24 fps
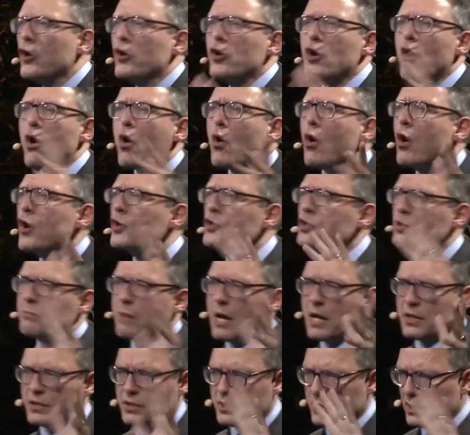no
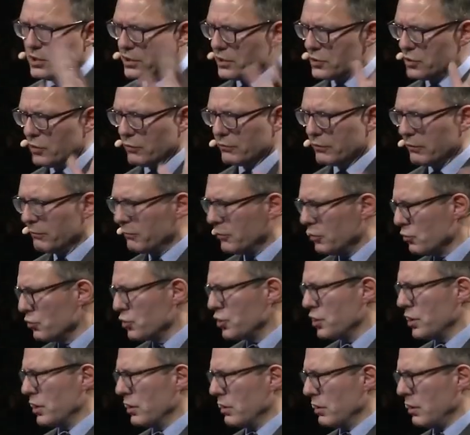smart cities of the
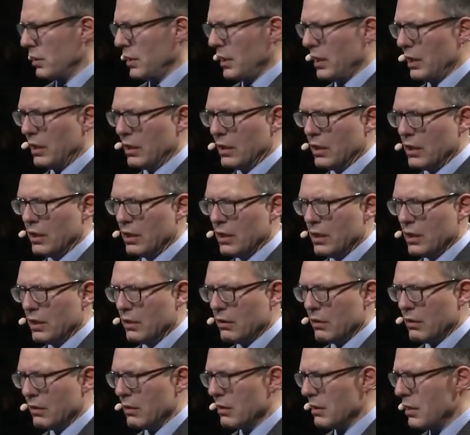future here,
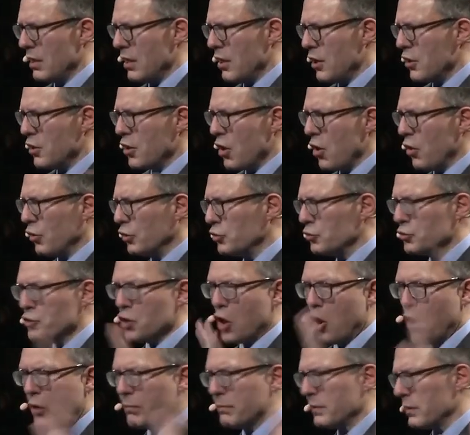not
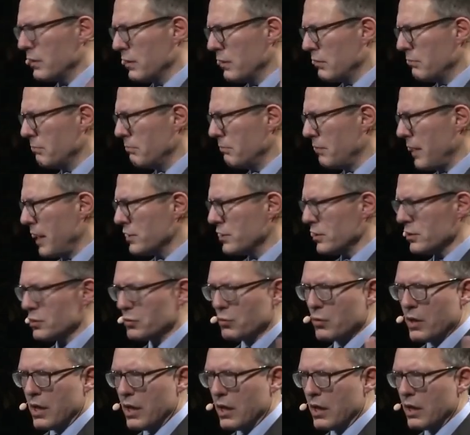utopian
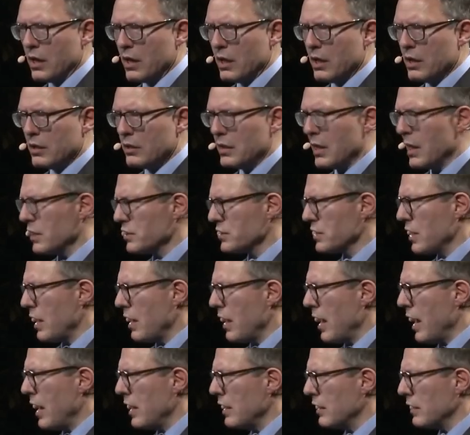places where there is
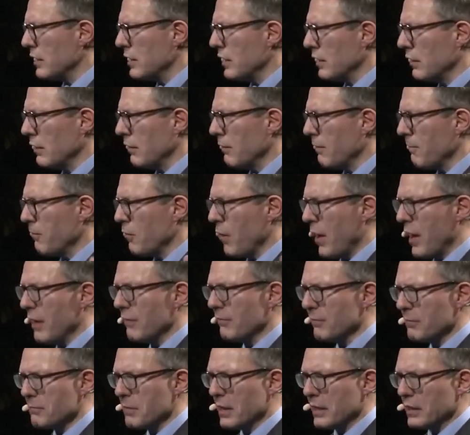anything for
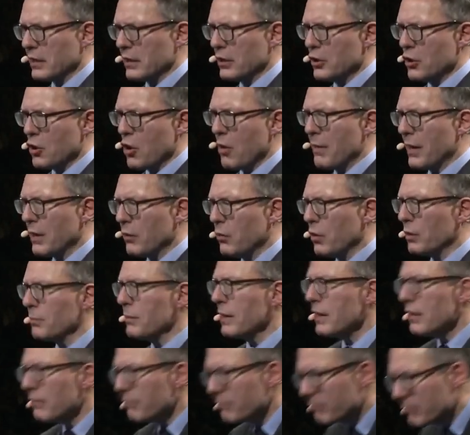everybody no matter what.
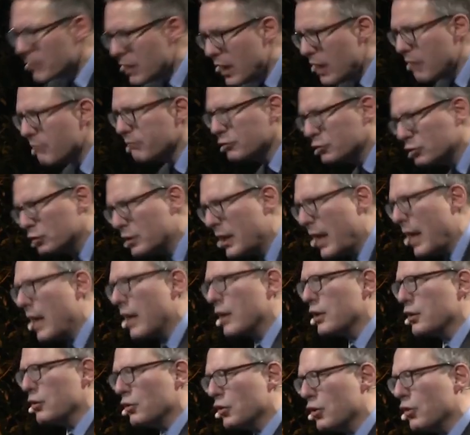But if
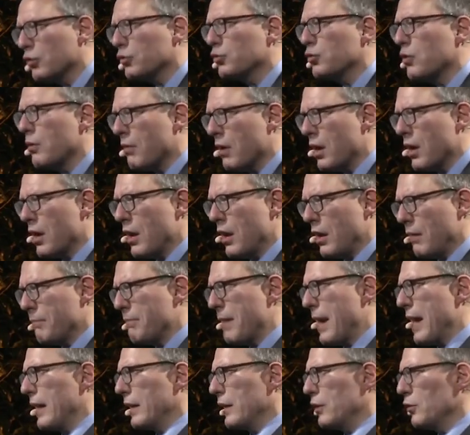today you go to a
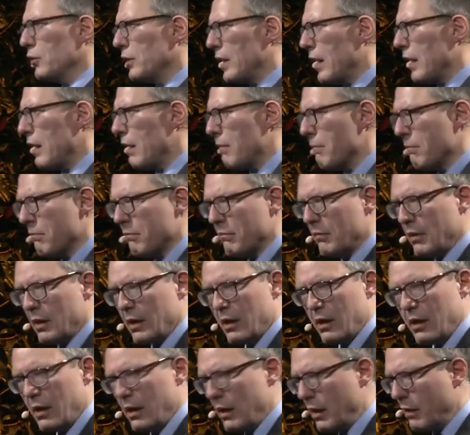bank, you get a